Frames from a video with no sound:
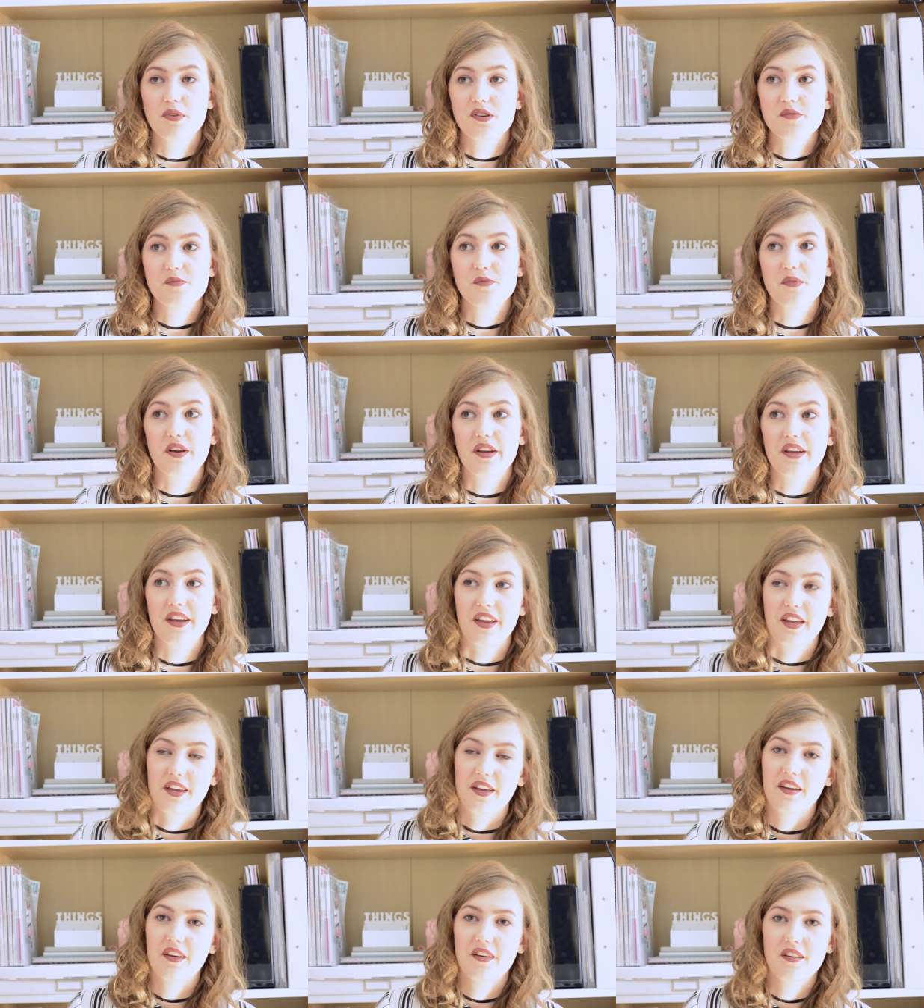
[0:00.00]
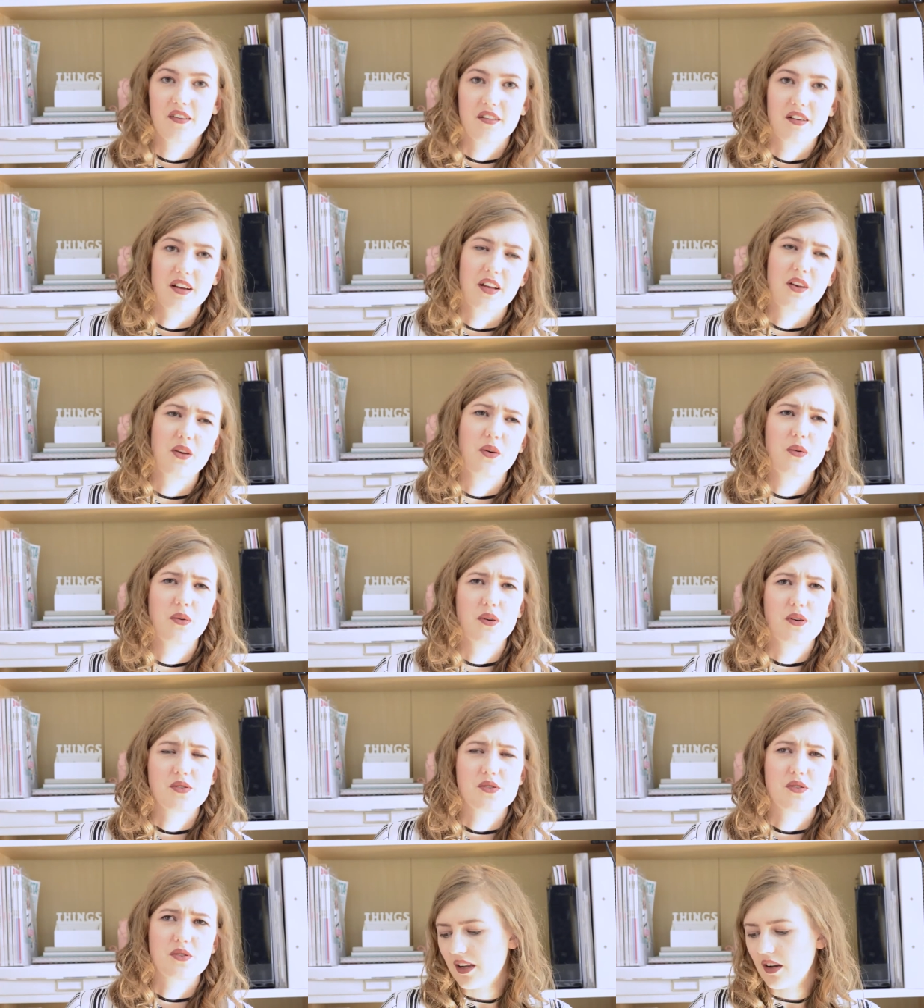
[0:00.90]
Prison Break, I know
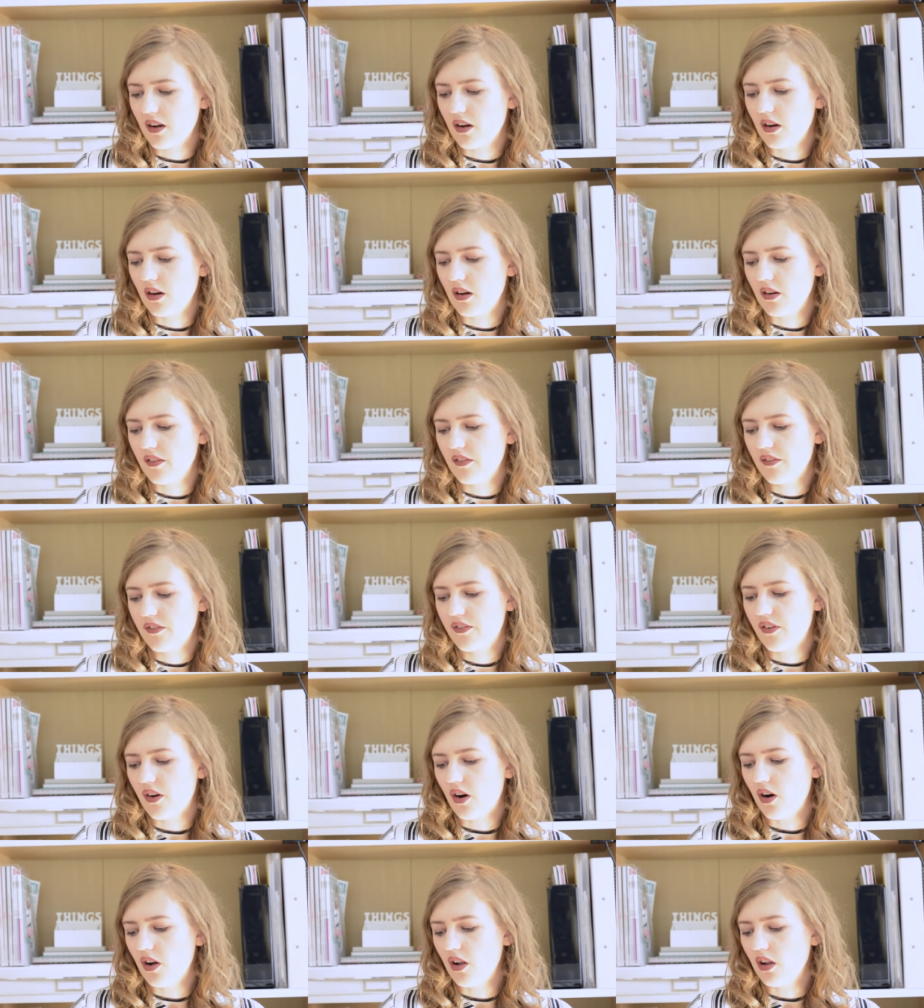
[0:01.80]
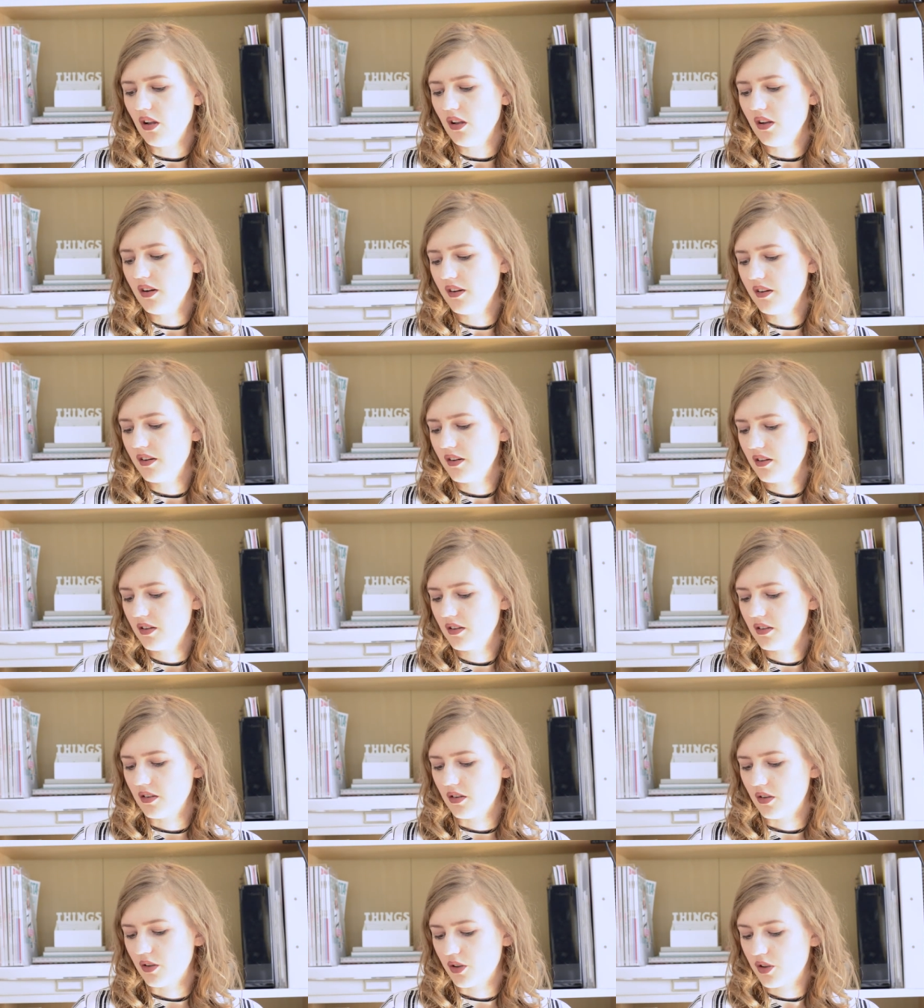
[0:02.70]
those. Fall,
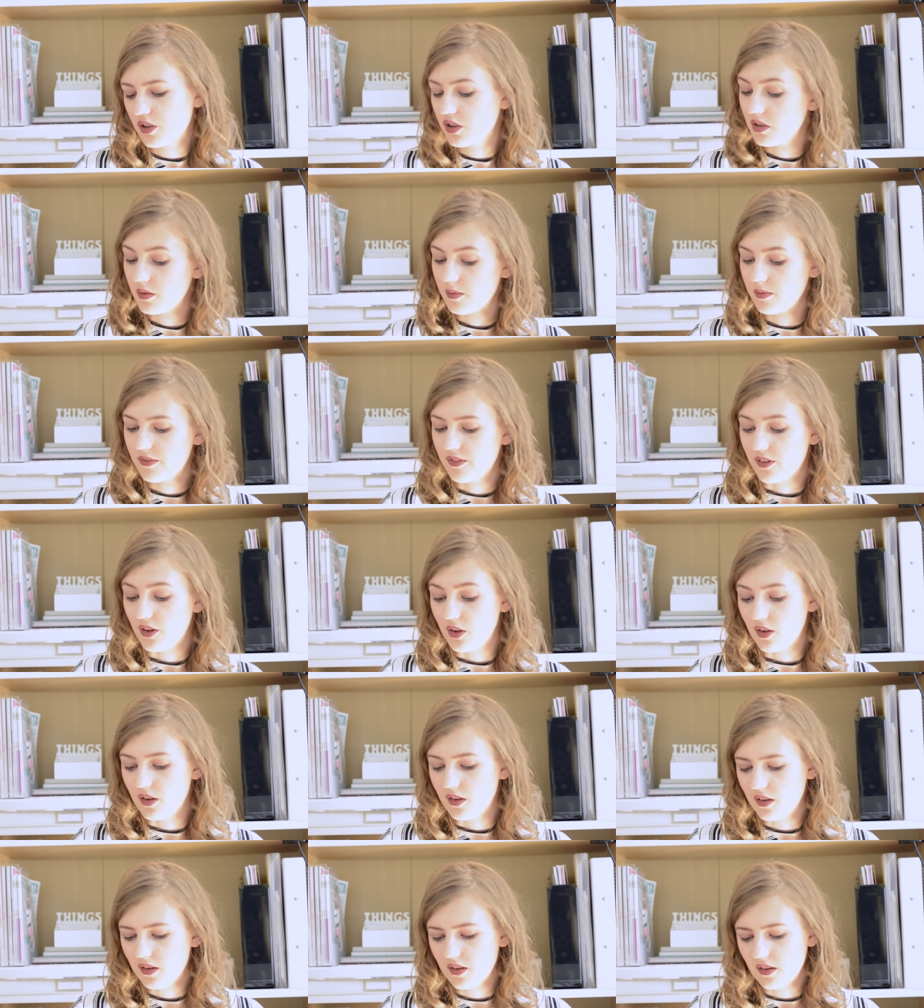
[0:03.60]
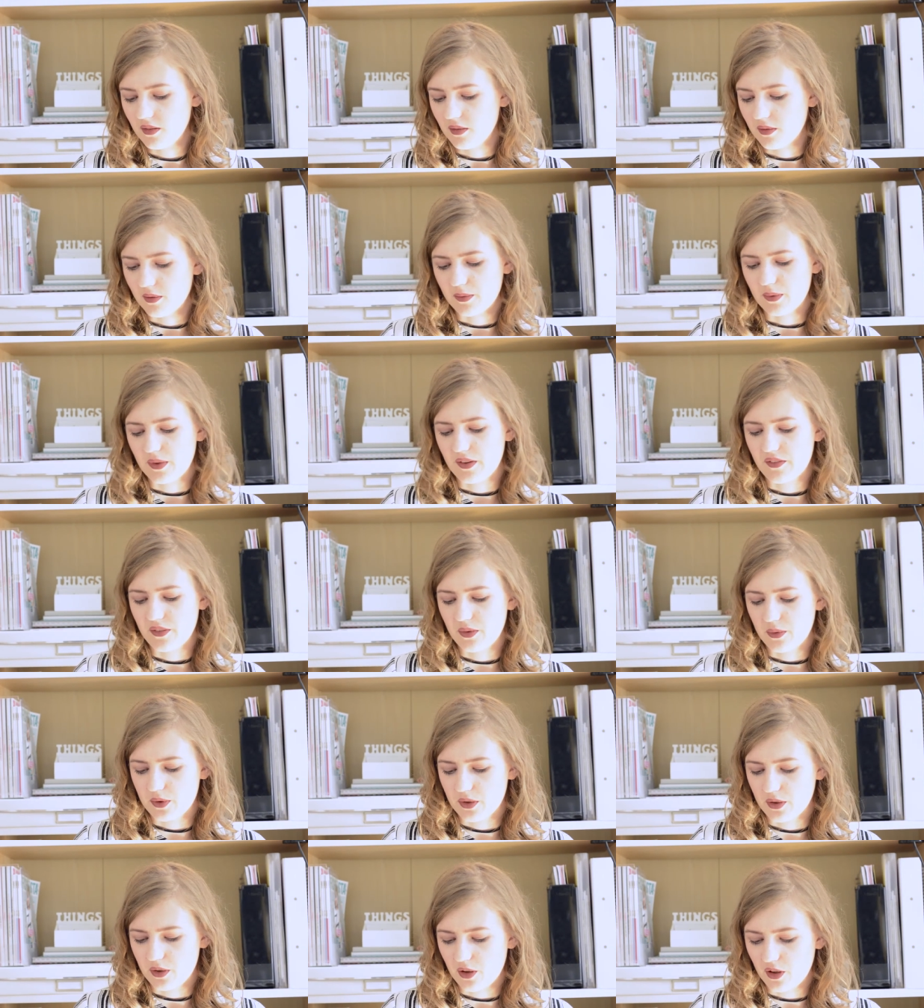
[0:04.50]
autumn, fall, whatever you
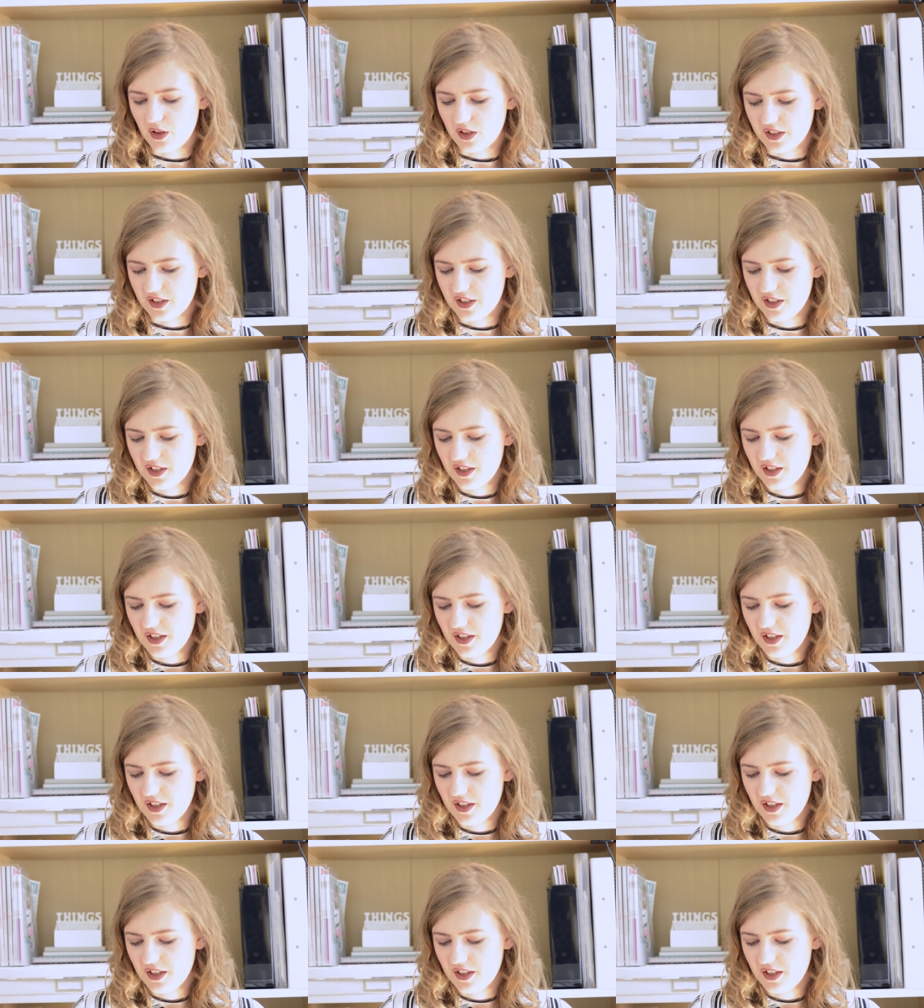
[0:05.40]
want to call it.